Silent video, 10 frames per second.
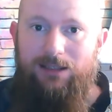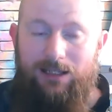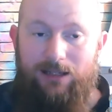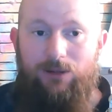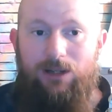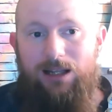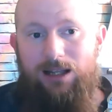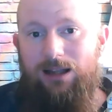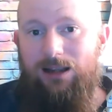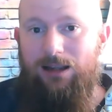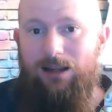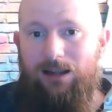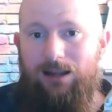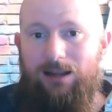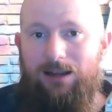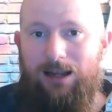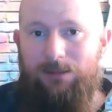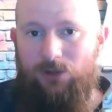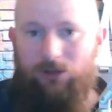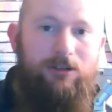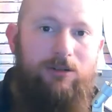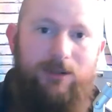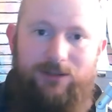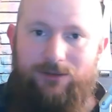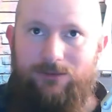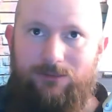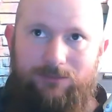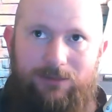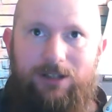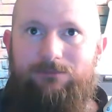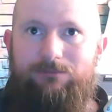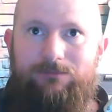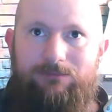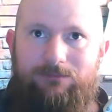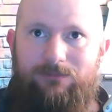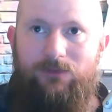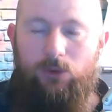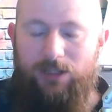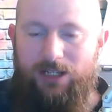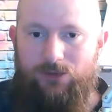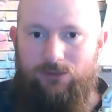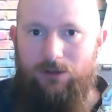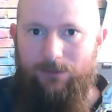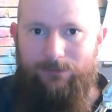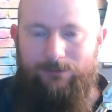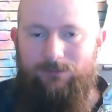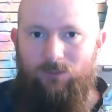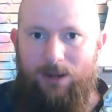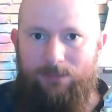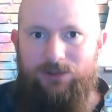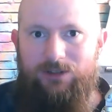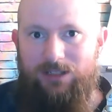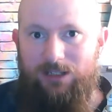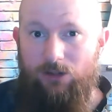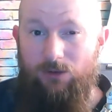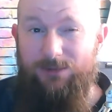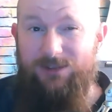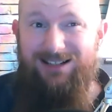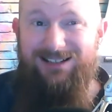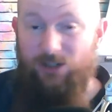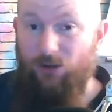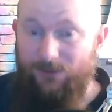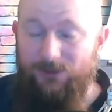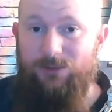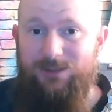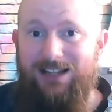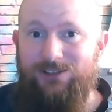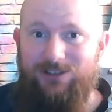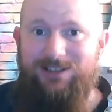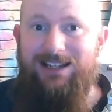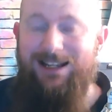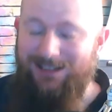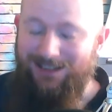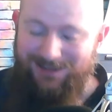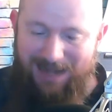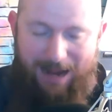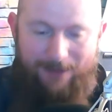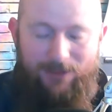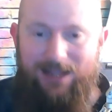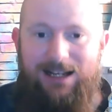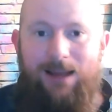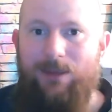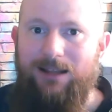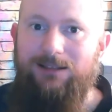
Now, I'm not going to go into the full history of weapons because I know I'm starting to go off onto a tangent again, and I have that habit.